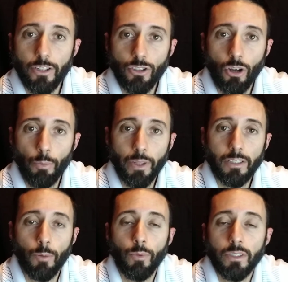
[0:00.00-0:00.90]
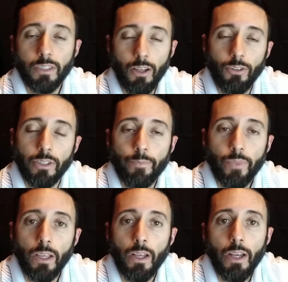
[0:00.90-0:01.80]
just hope that someone sells it.
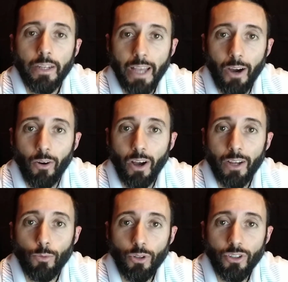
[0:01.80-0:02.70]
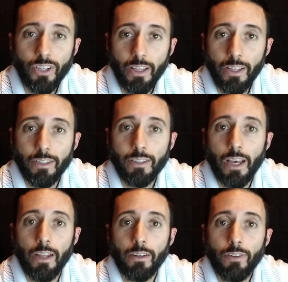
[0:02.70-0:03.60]
Now, I will say this,
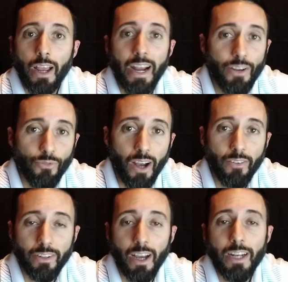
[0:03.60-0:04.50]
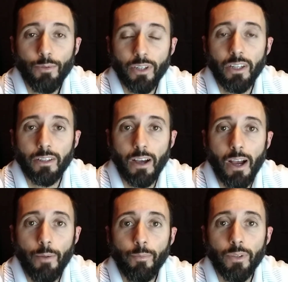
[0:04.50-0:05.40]
that 85 to 90% of the
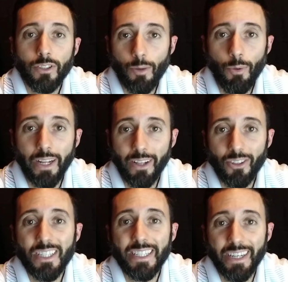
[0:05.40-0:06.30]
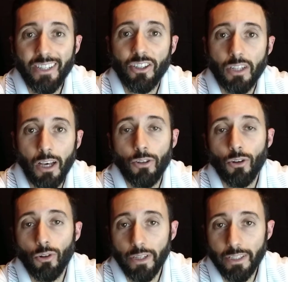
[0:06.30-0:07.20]
time, someone else does sell
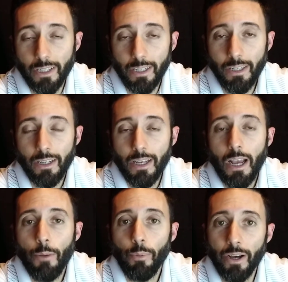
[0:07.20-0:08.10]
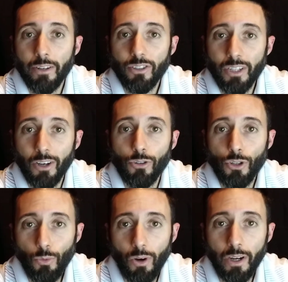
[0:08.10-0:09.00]
your listing, but still,
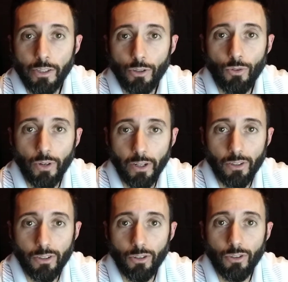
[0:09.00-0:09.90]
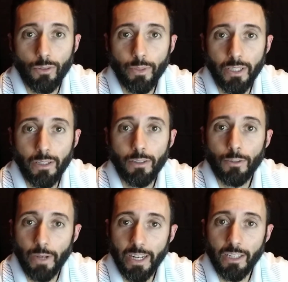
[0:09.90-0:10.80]
you want your realtor to be
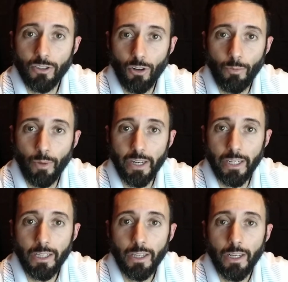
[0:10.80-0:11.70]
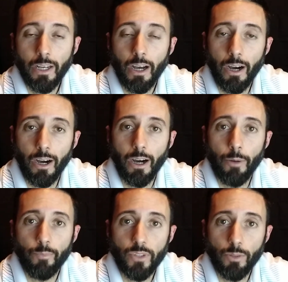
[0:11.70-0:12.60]
spending his own money
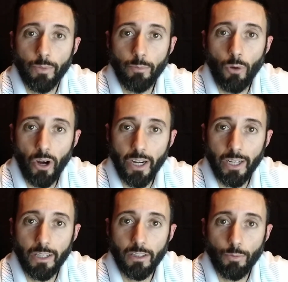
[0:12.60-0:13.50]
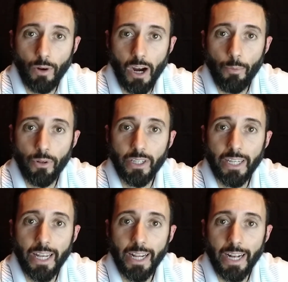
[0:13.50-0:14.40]
to be marketing this property and
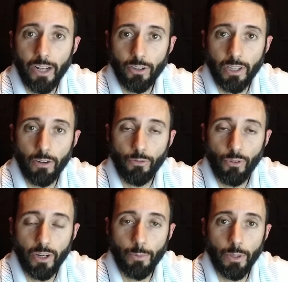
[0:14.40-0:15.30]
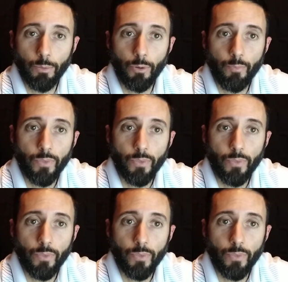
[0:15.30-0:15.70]
getting it out there in front of people.